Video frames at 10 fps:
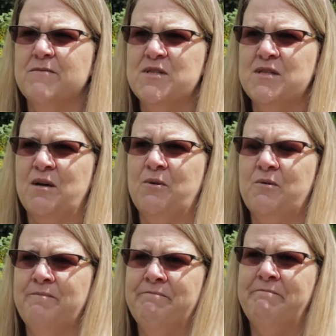So,
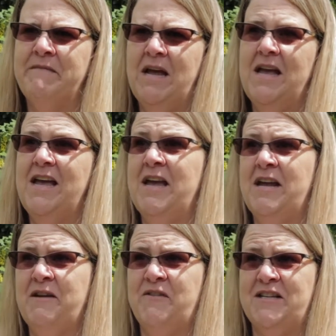
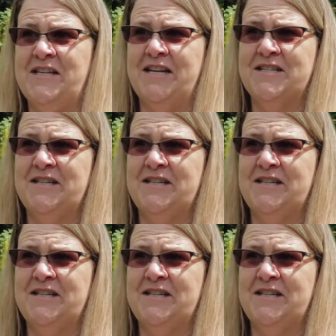and if it takes